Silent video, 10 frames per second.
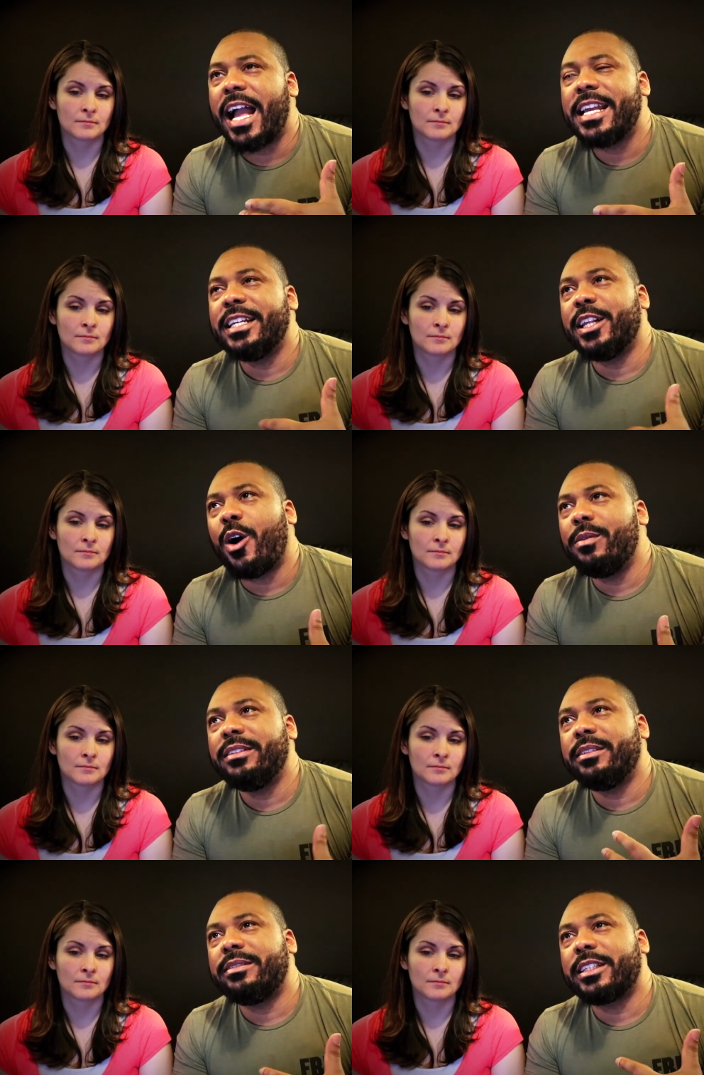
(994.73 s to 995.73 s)
Speaker 1: I, it
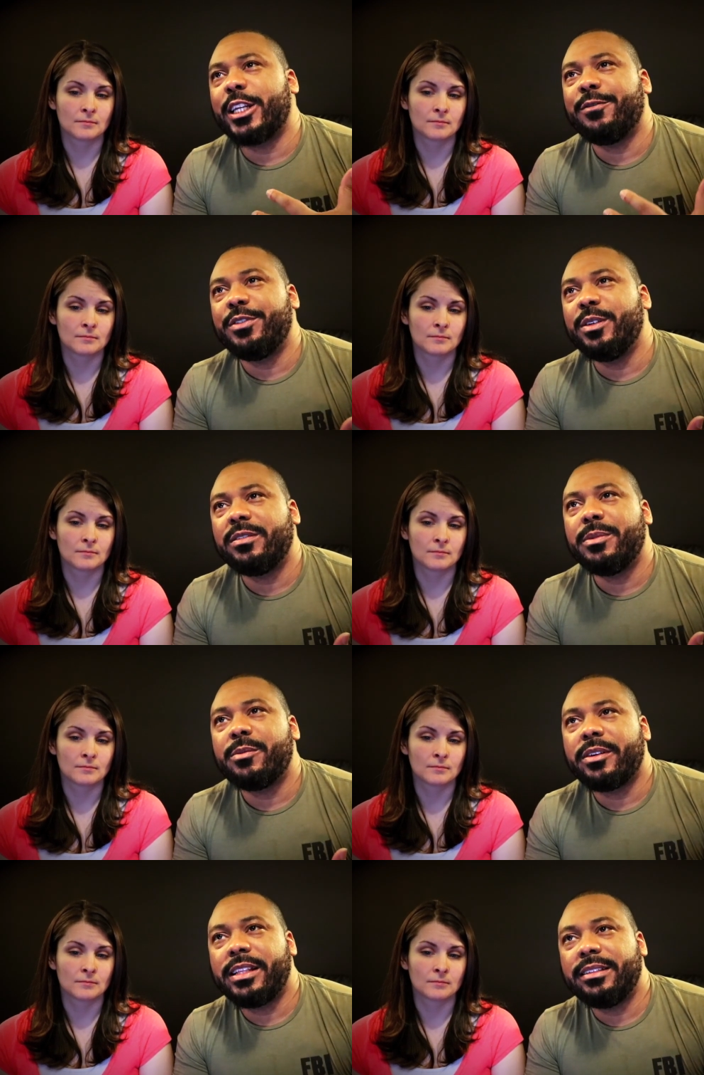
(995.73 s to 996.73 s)
always used to confuse
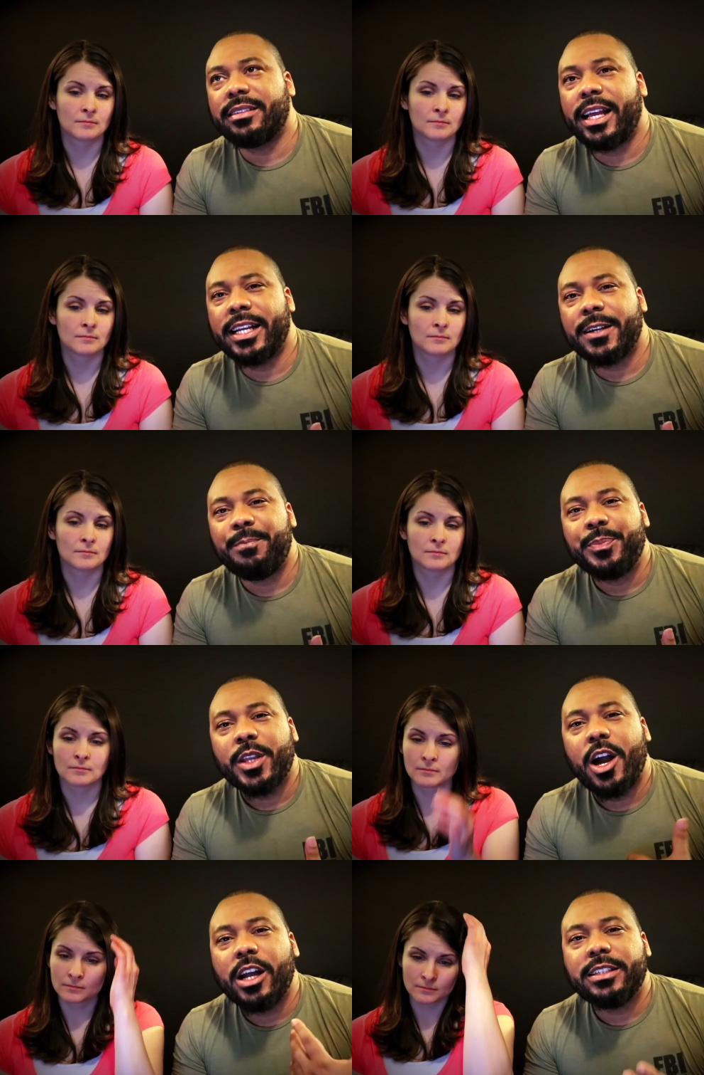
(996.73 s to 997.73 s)
me where these like
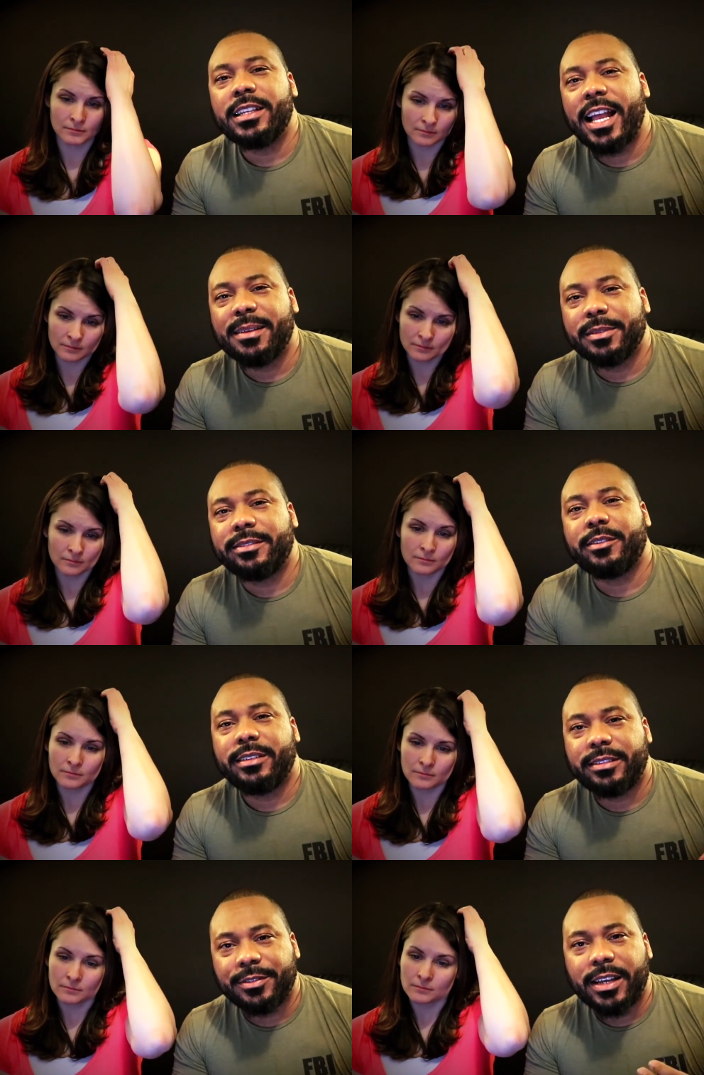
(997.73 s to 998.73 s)
undeniable
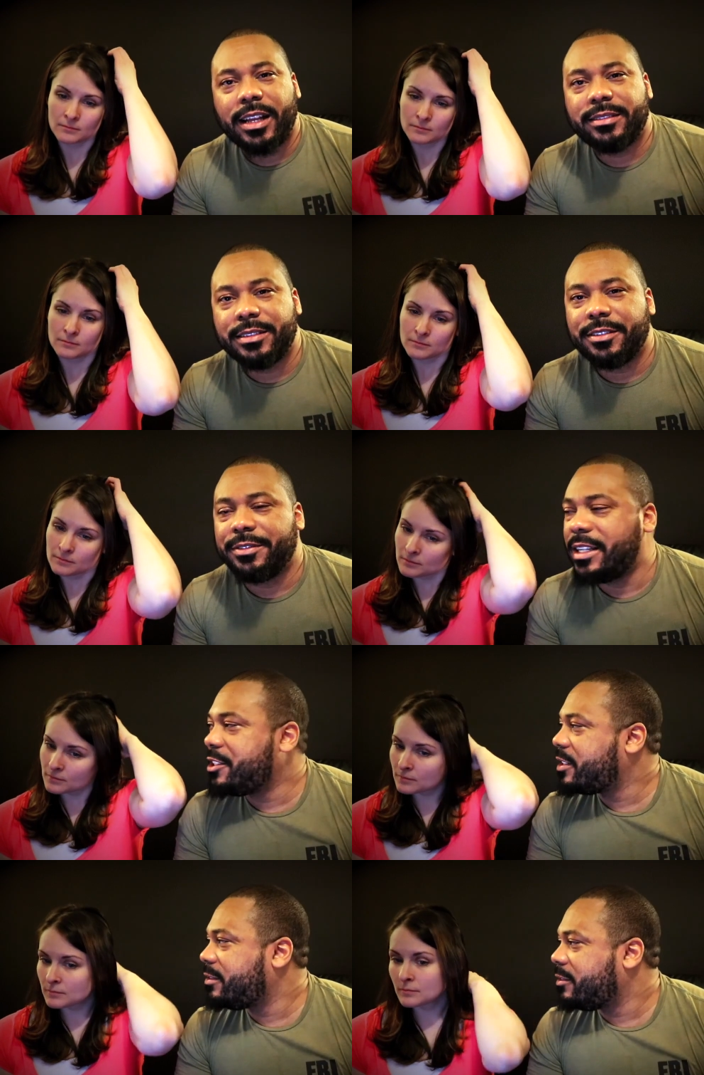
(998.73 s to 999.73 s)
stories of God's
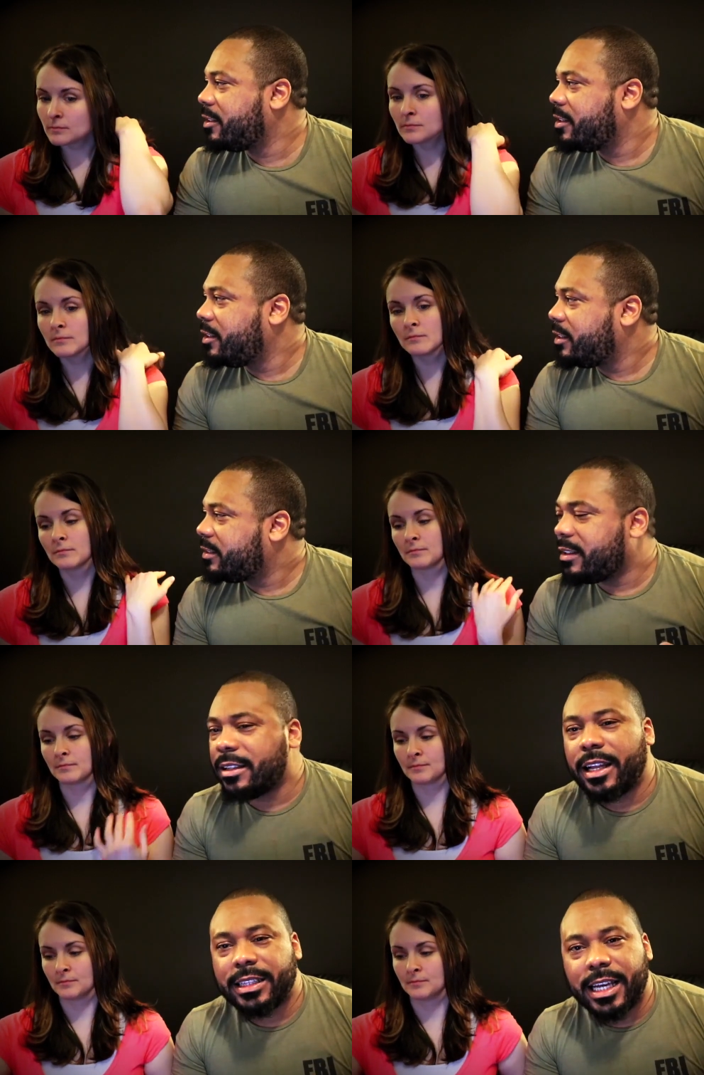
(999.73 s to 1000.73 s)
intervention
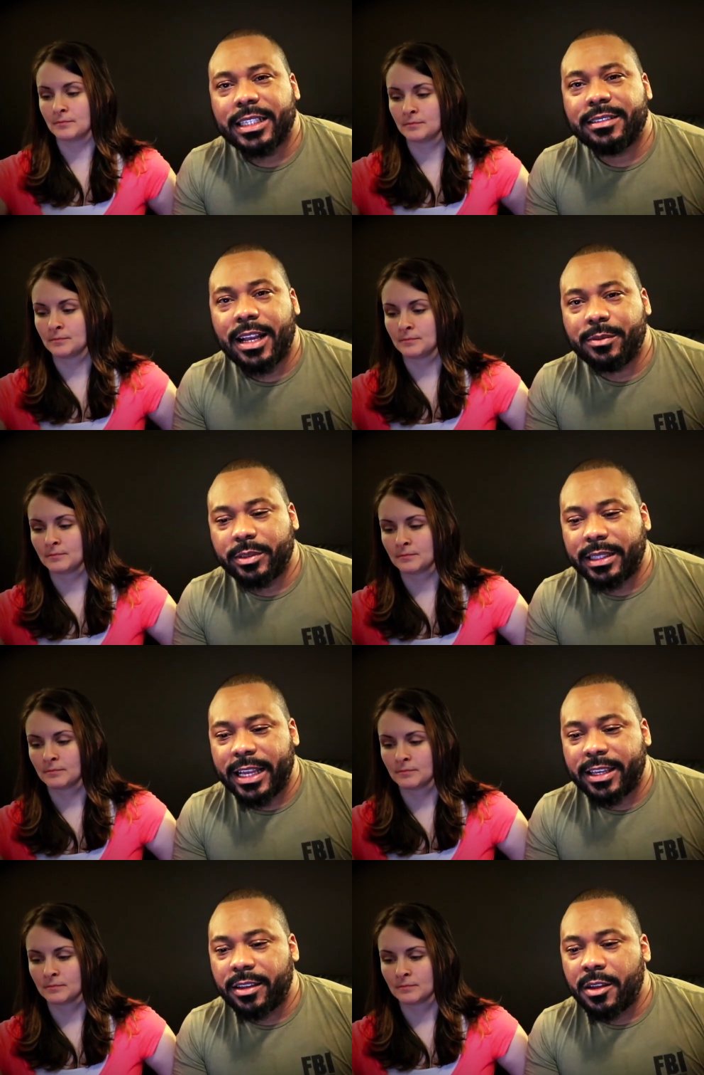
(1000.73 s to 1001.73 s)
a lot of times would
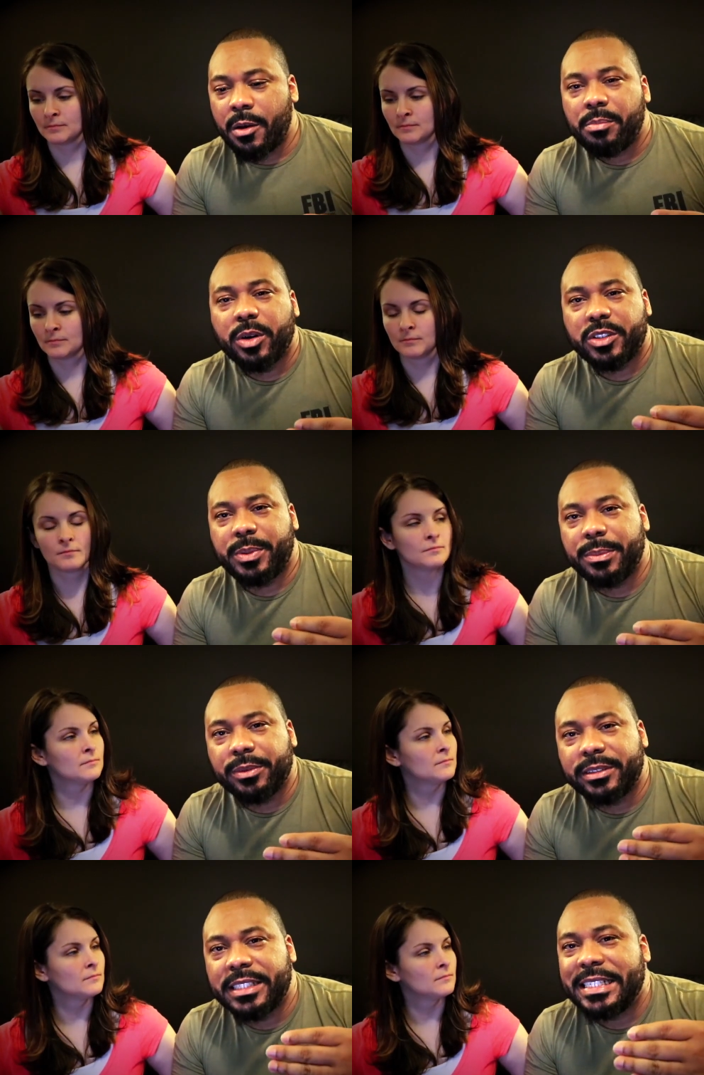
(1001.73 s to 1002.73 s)
like push
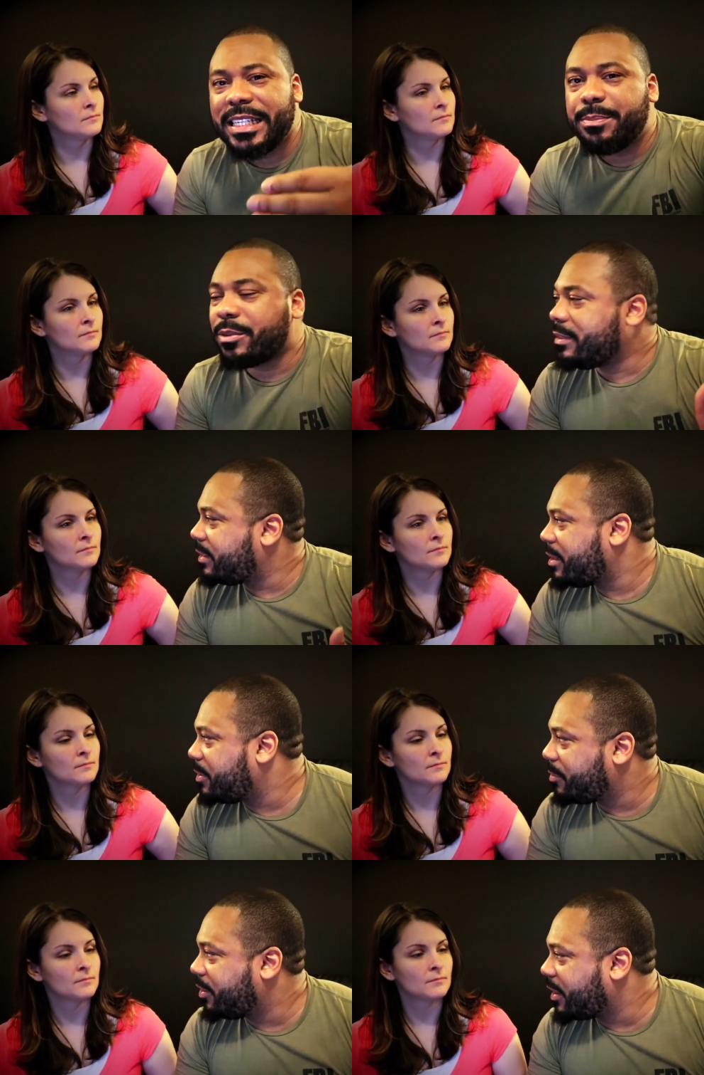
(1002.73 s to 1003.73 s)
people into deeper
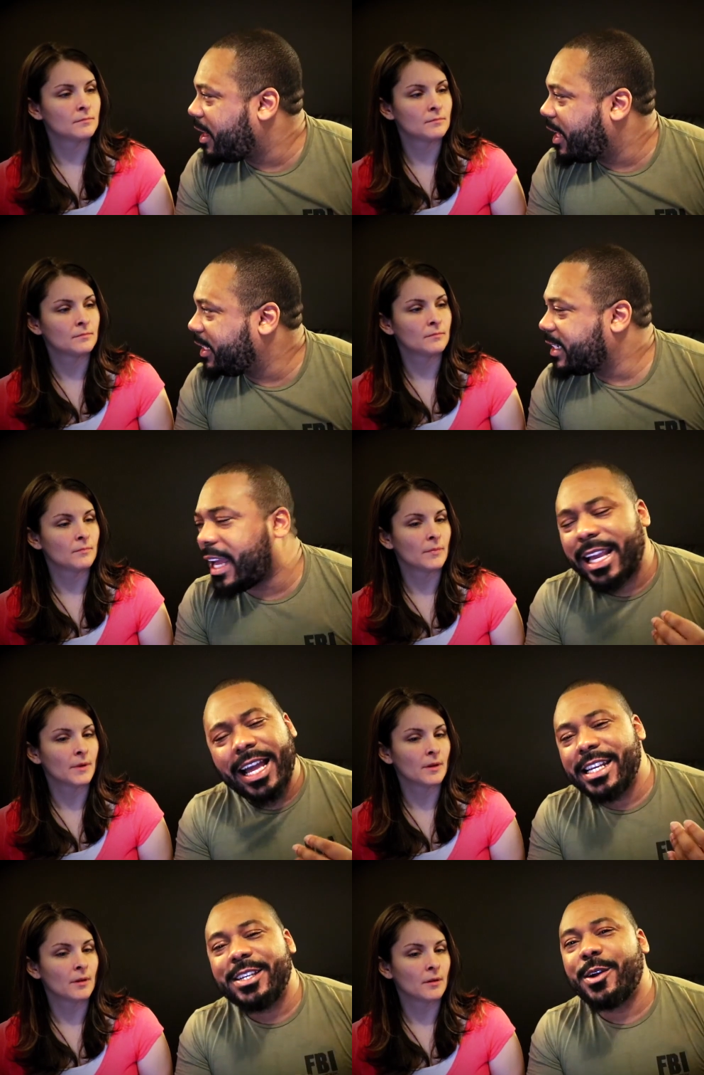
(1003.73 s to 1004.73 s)
resentment with God. And
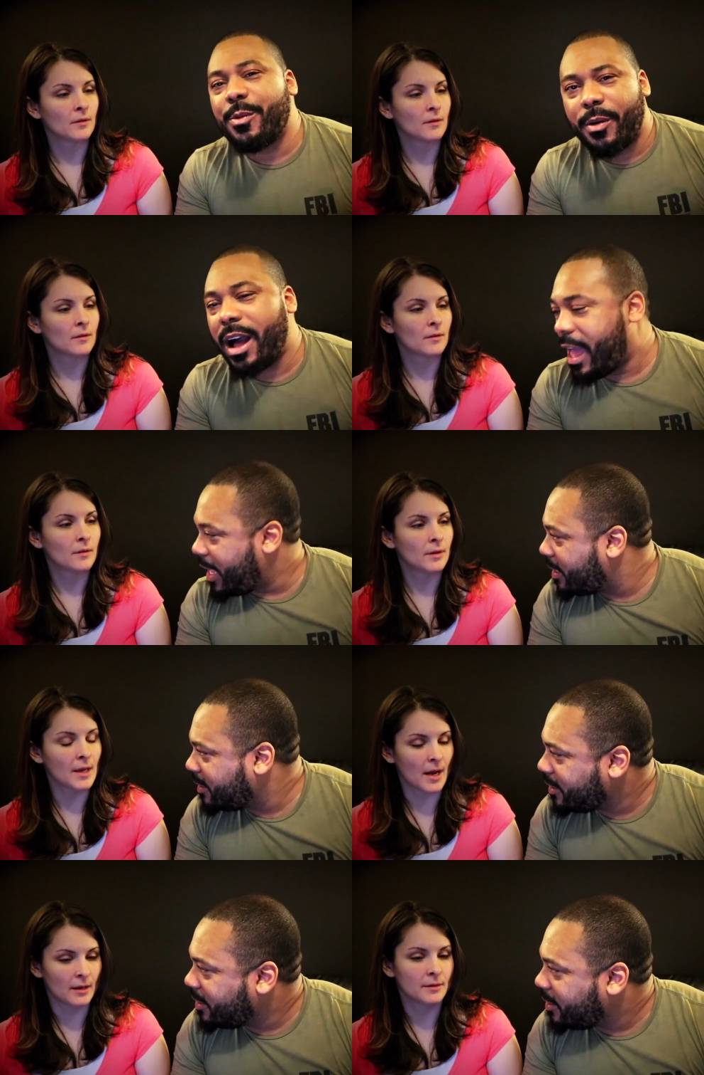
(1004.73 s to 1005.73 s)
I, I didn't know why
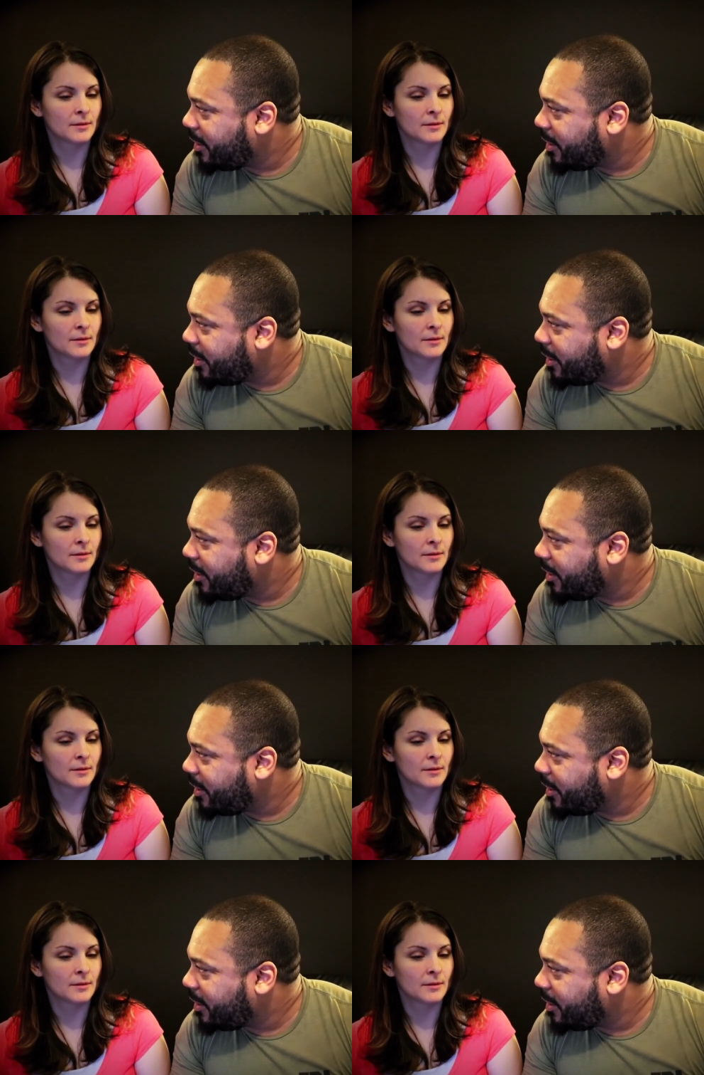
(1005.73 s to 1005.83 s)
yeah.